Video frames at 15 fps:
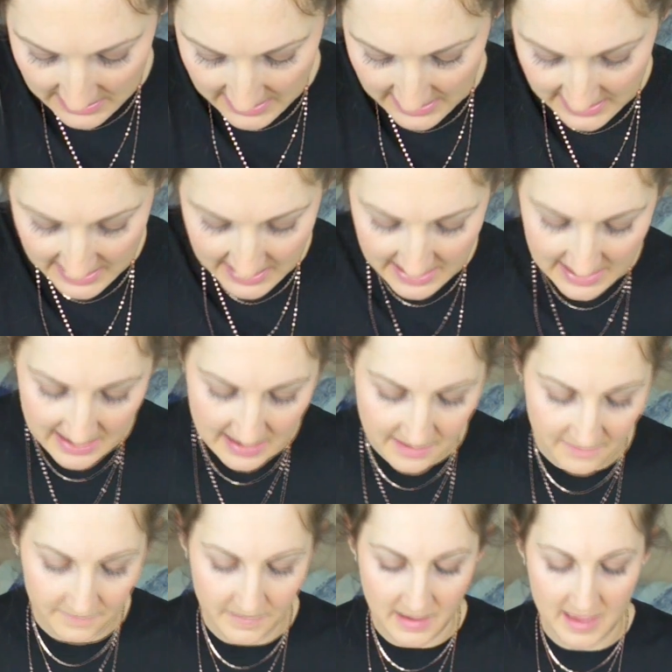I
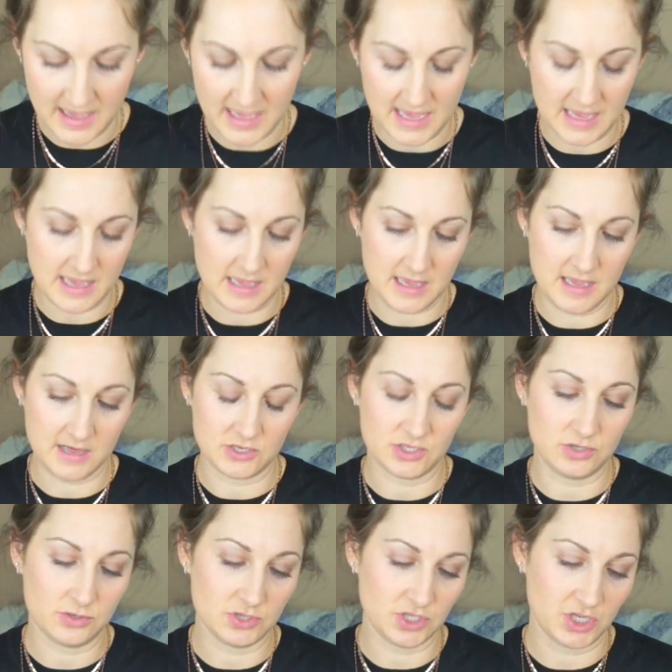have a
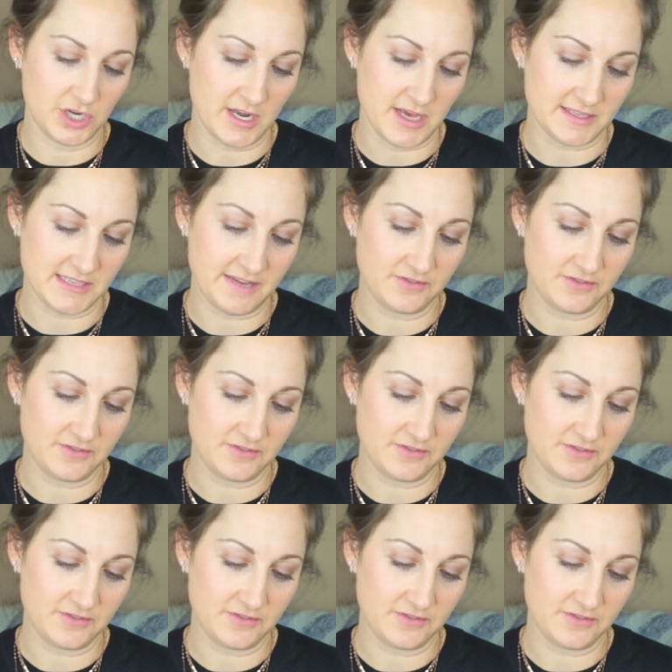two Chanel's.